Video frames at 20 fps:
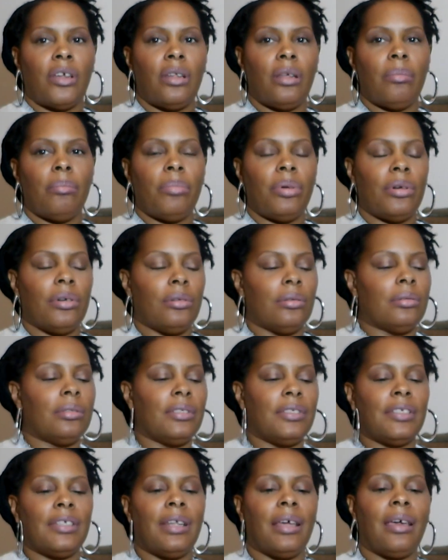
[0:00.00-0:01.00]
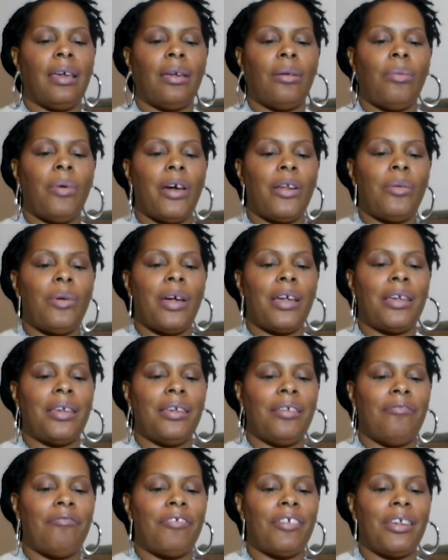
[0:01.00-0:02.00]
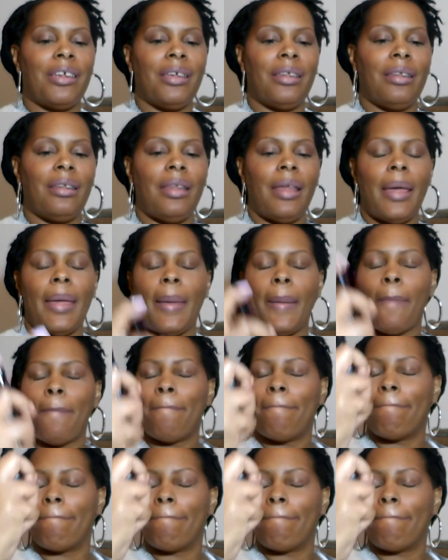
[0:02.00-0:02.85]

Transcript: I didn't put on today. Why do I keep forgetting that?